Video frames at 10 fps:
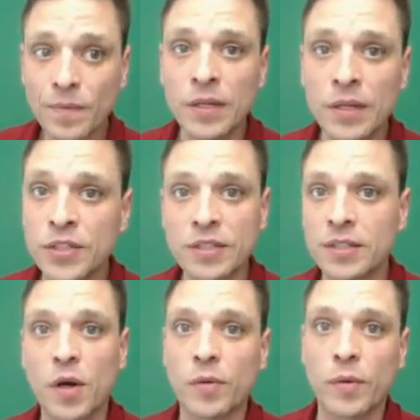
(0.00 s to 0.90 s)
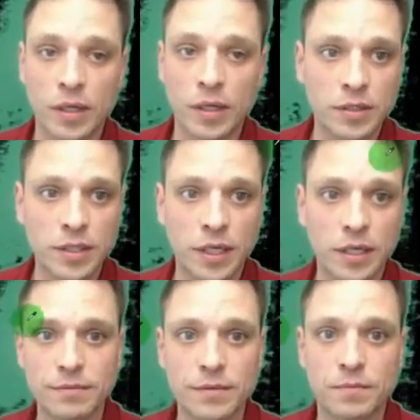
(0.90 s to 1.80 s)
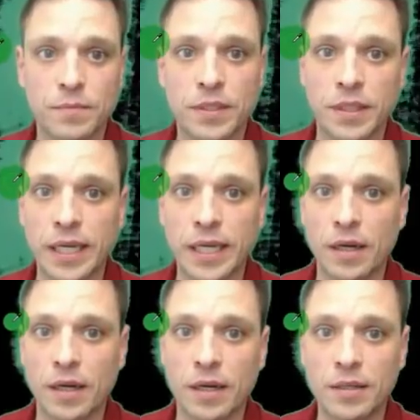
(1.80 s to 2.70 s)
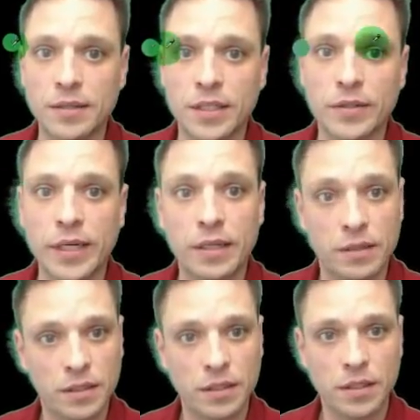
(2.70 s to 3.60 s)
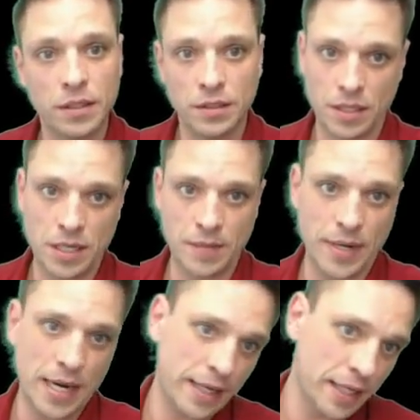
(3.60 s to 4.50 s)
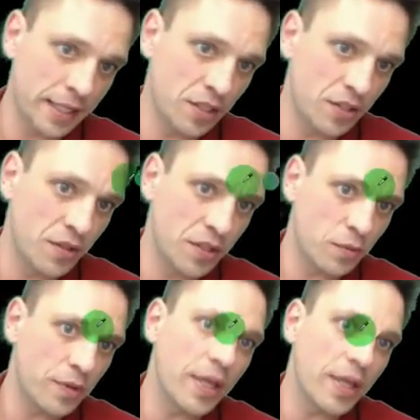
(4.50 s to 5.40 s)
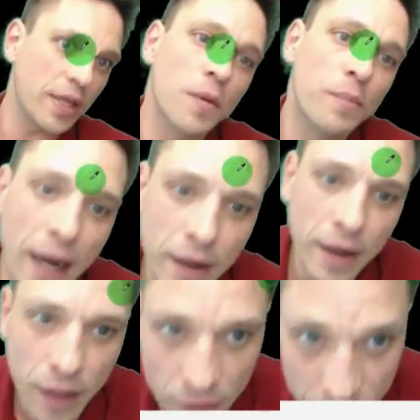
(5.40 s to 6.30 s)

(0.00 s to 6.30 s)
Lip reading: and just go to work. Start clicking on the green. I like to do this without the background